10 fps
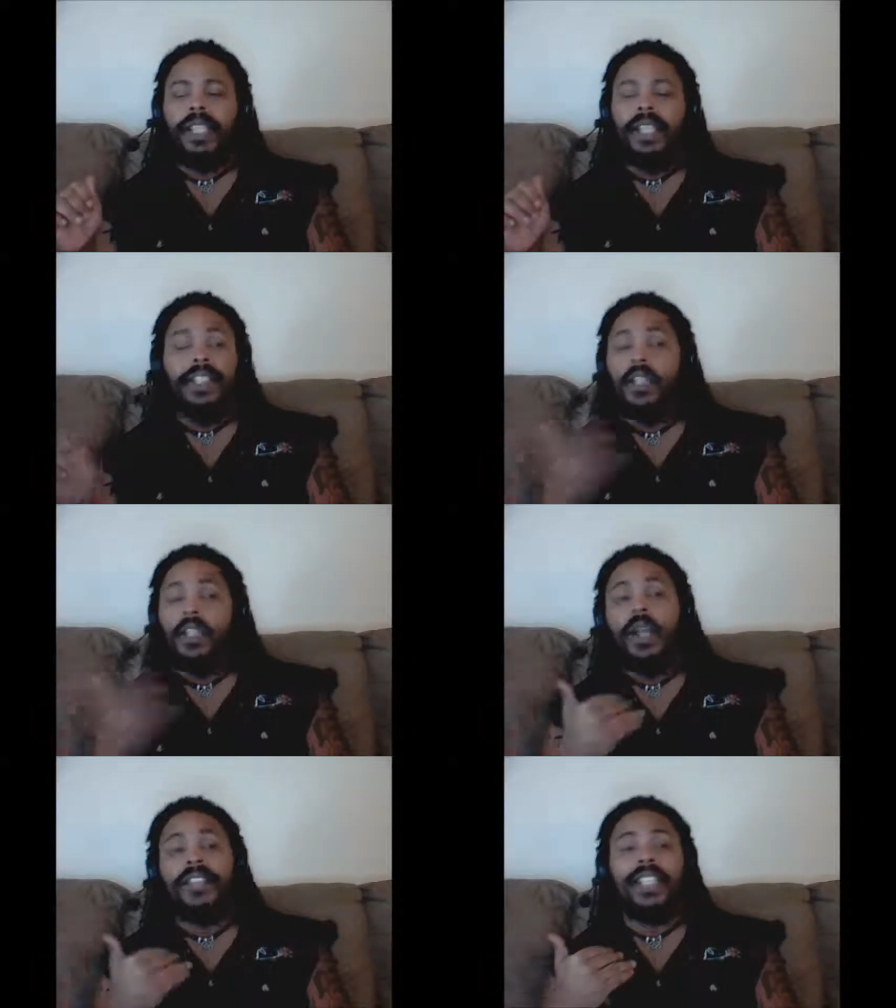You
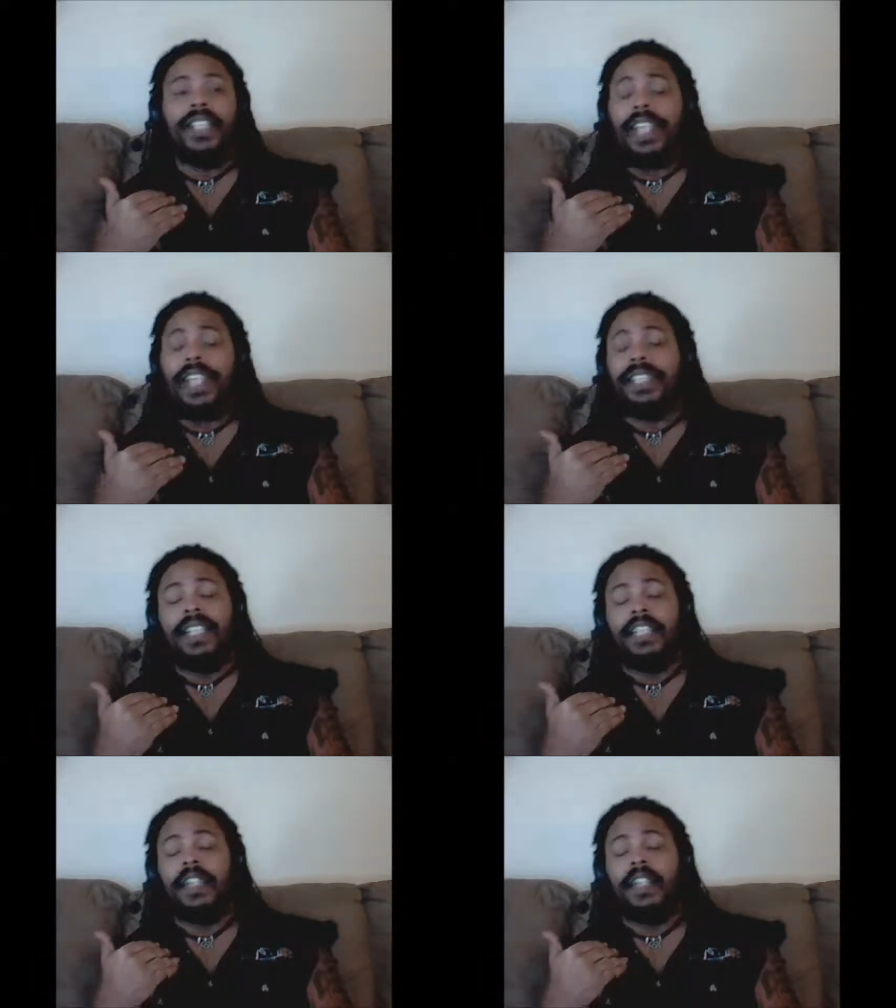don't have to take, like I
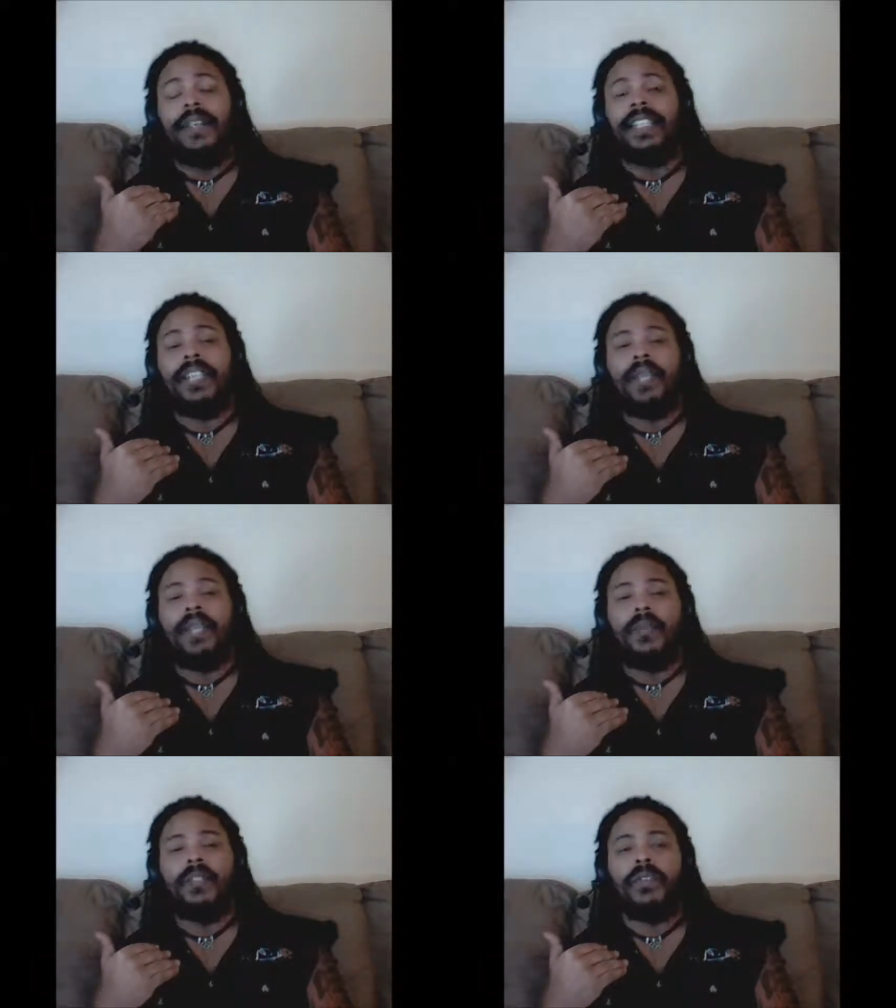said, you don't have to take my
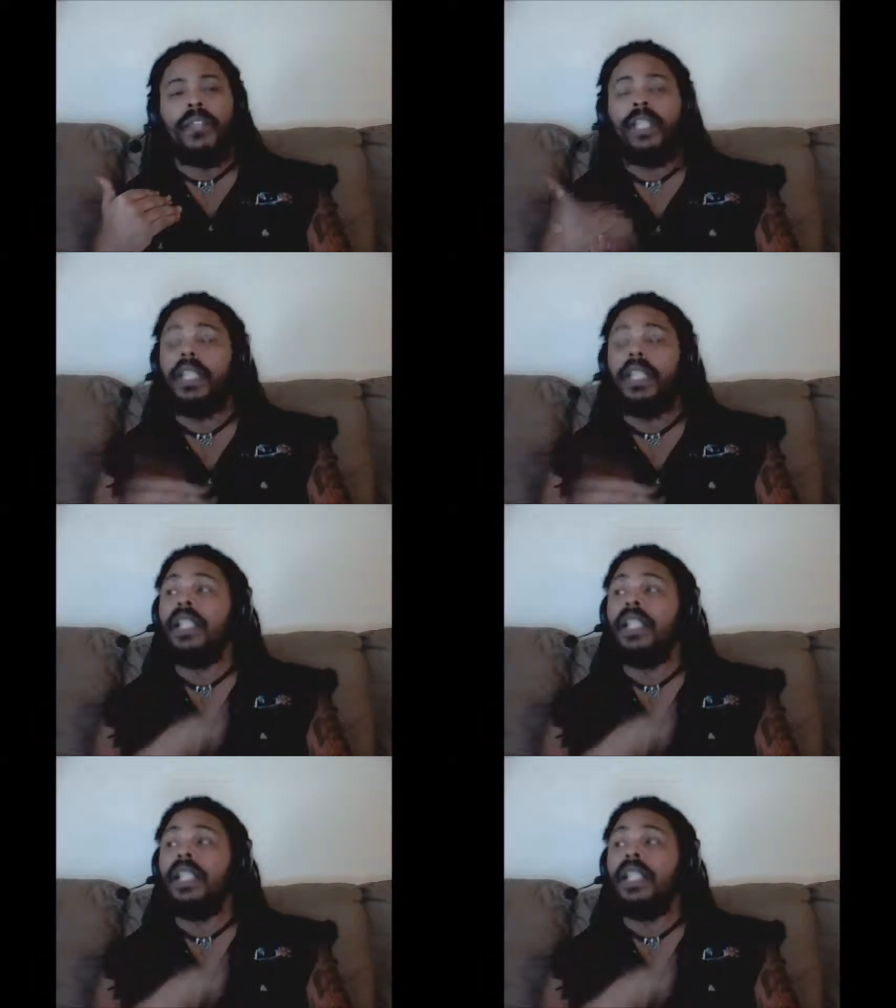word for it.